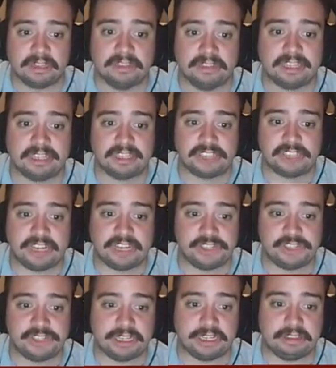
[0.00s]
the
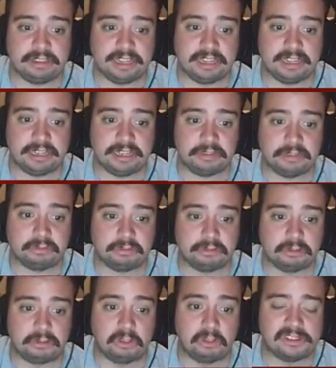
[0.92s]
changing the
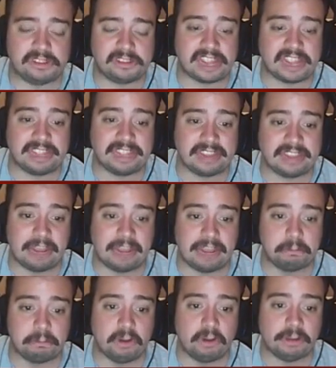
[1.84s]
Psychic type
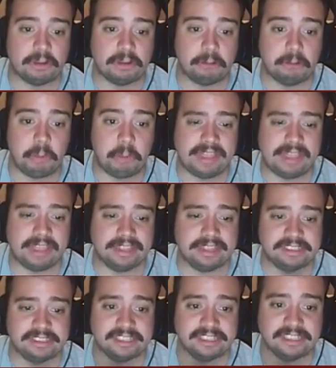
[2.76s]
Pokemon
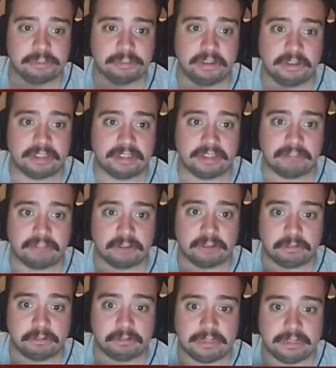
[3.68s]
weakness as well that
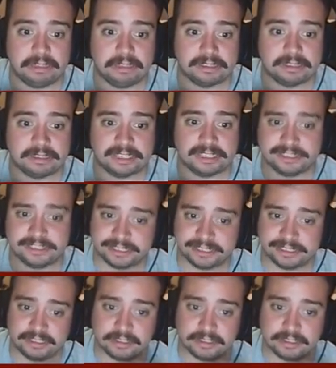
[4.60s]
we'll be discussing.